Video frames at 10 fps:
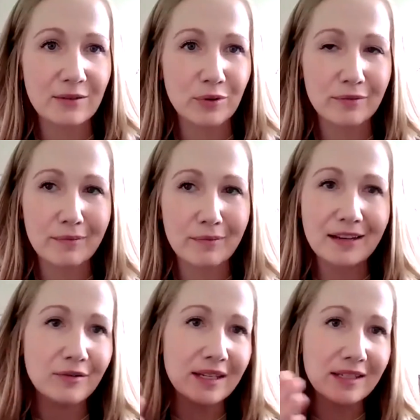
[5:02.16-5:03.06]
say well i
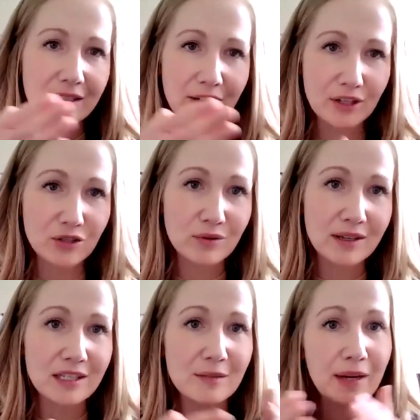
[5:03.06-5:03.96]
don't necessarily do
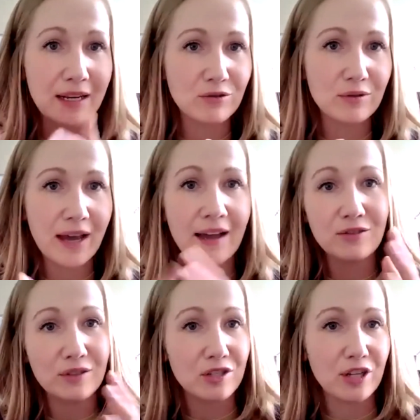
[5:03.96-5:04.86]
this but i do that and
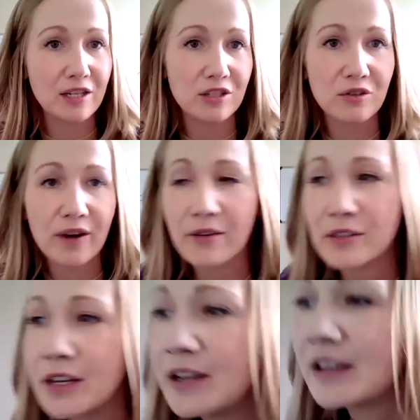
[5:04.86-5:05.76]
you can change it around
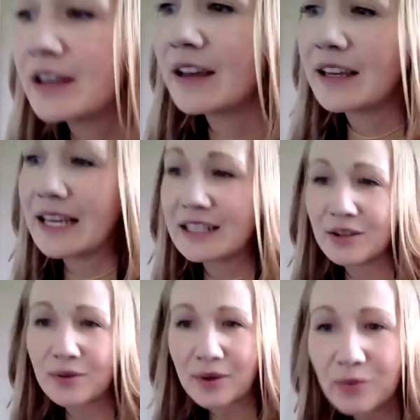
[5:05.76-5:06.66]
and so